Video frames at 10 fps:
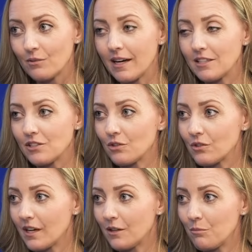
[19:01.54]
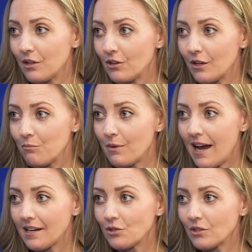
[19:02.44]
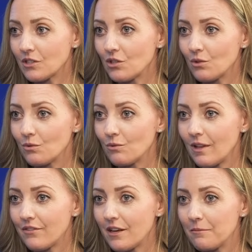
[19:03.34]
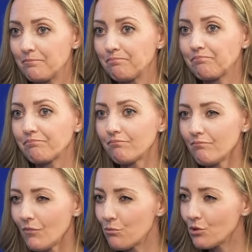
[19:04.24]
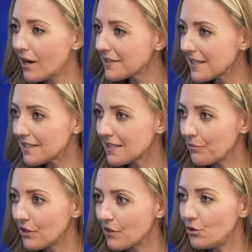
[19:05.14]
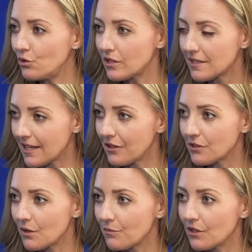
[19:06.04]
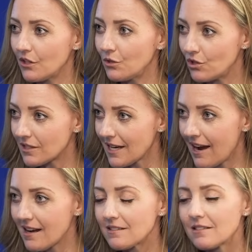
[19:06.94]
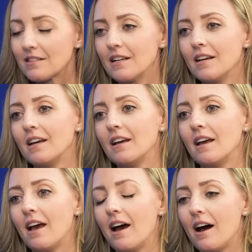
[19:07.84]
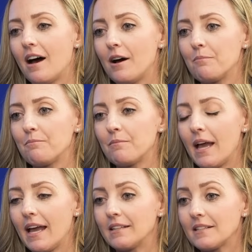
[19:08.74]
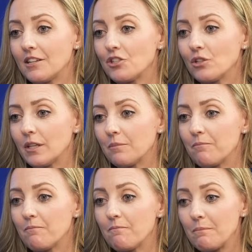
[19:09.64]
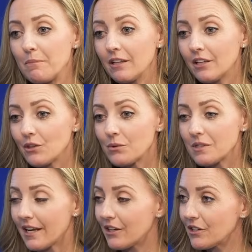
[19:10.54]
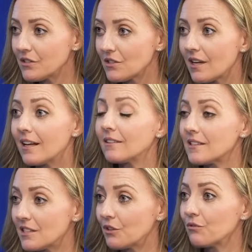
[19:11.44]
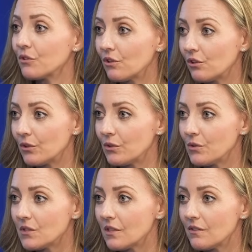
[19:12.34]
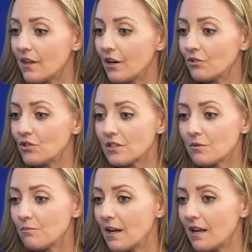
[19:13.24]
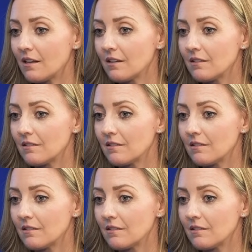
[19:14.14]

right, to create a bigger impact or to let them process something that you just said or something that you just asked. And essentially peeling those layers and listening for the clues that'll just make